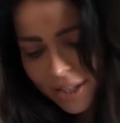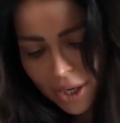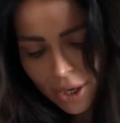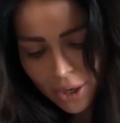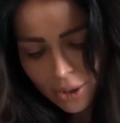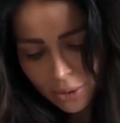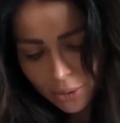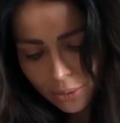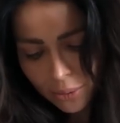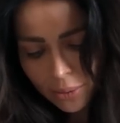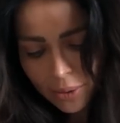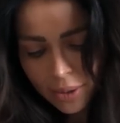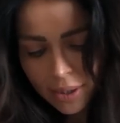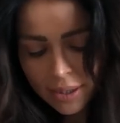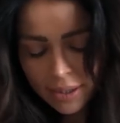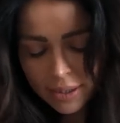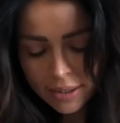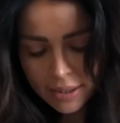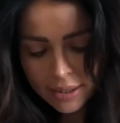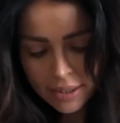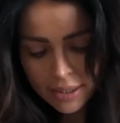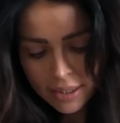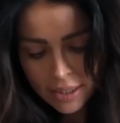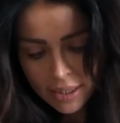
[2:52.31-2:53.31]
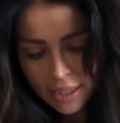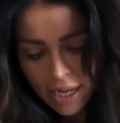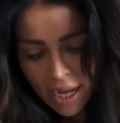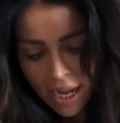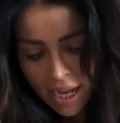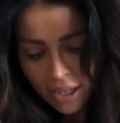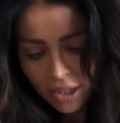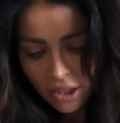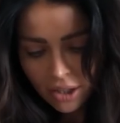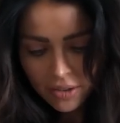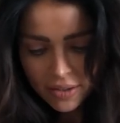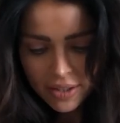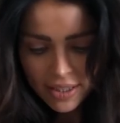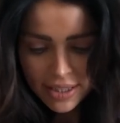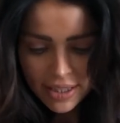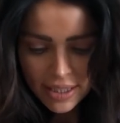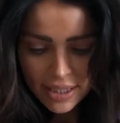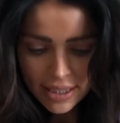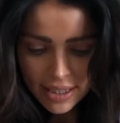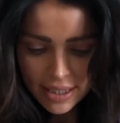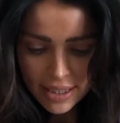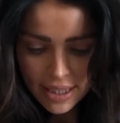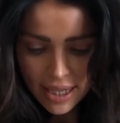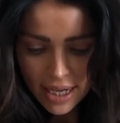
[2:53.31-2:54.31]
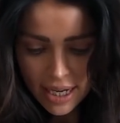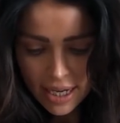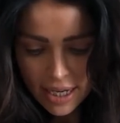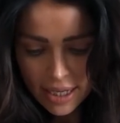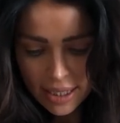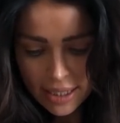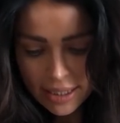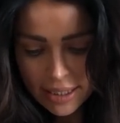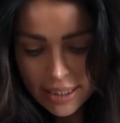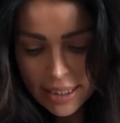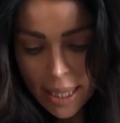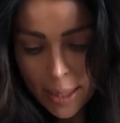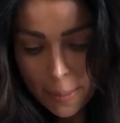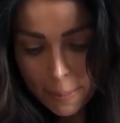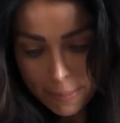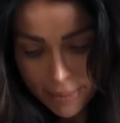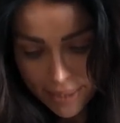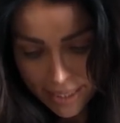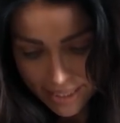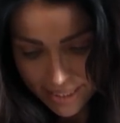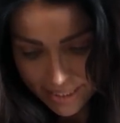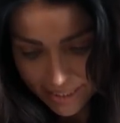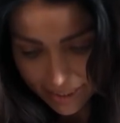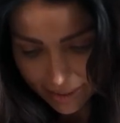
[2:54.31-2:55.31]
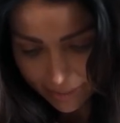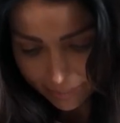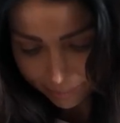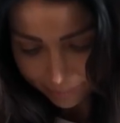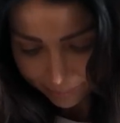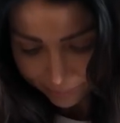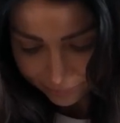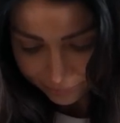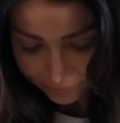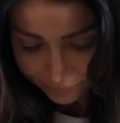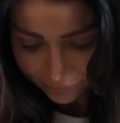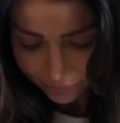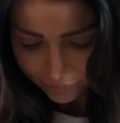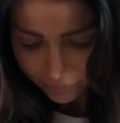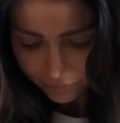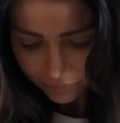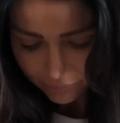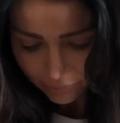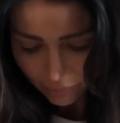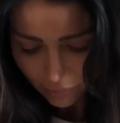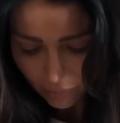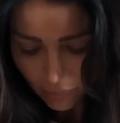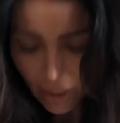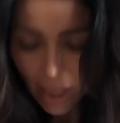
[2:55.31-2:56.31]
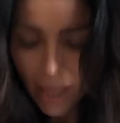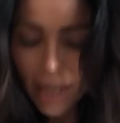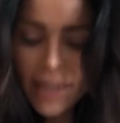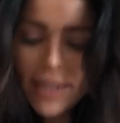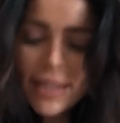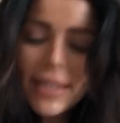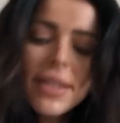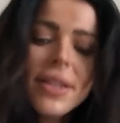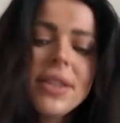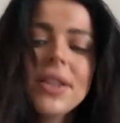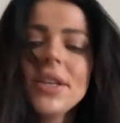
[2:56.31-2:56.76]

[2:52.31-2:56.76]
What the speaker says: So I got this in a size medium and it's